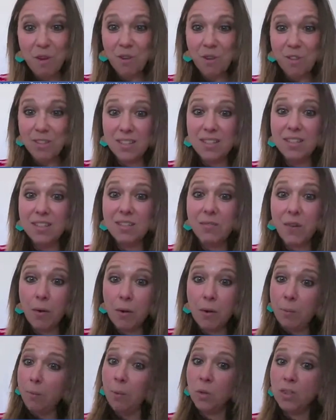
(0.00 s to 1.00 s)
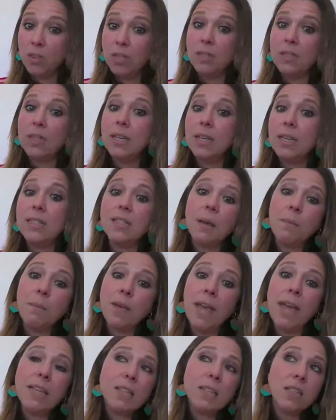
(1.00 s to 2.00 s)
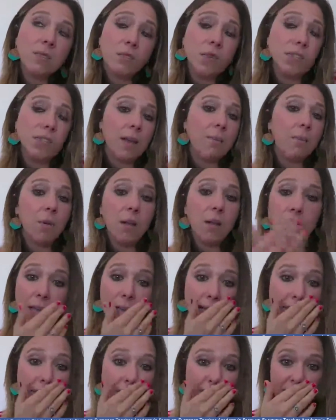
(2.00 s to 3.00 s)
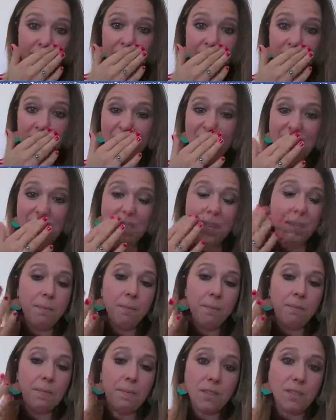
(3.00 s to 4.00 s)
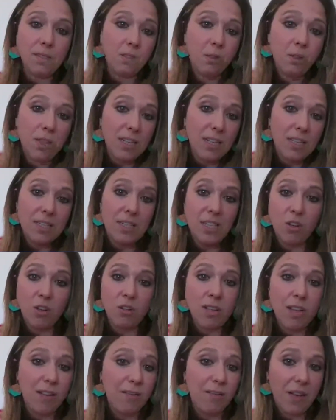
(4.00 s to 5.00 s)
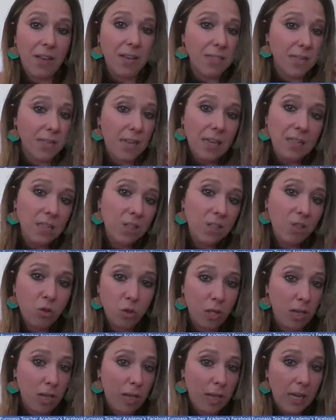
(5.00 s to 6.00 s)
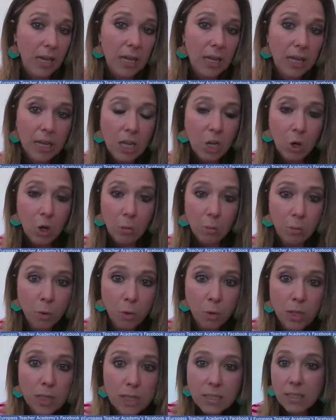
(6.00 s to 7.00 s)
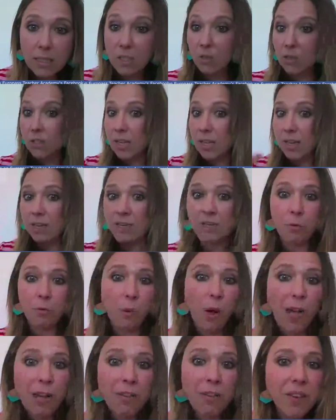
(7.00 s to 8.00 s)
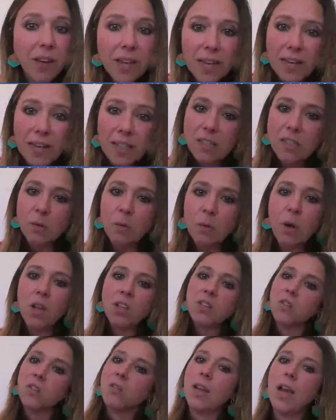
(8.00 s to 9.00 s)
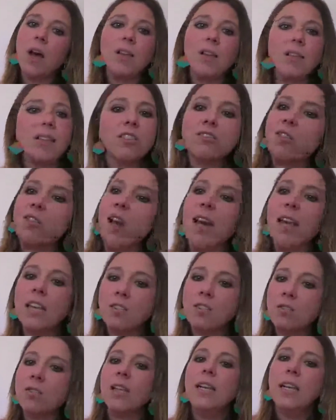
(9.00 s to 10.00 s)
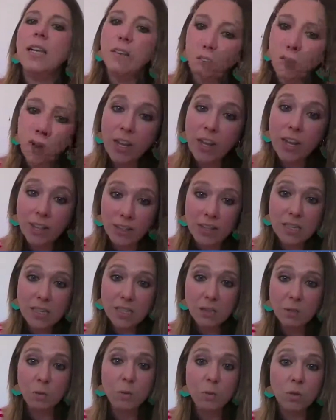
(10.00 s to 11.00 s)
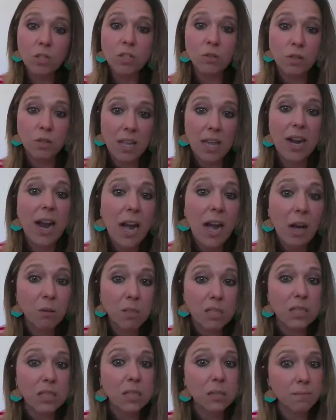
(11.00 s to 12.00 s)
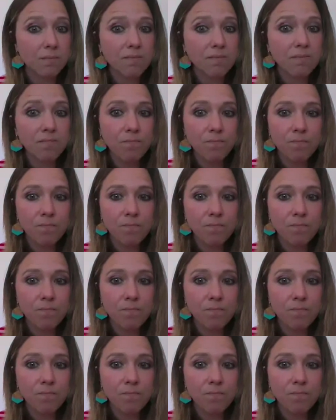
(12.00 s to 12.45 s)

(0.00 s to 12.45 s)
Because this is very important. In some cases, for example, here in Catalonia, some students, they don't have access to their computers, they don't have Wi-Fi and so on. So now they're trying to delivering these tools to their houses.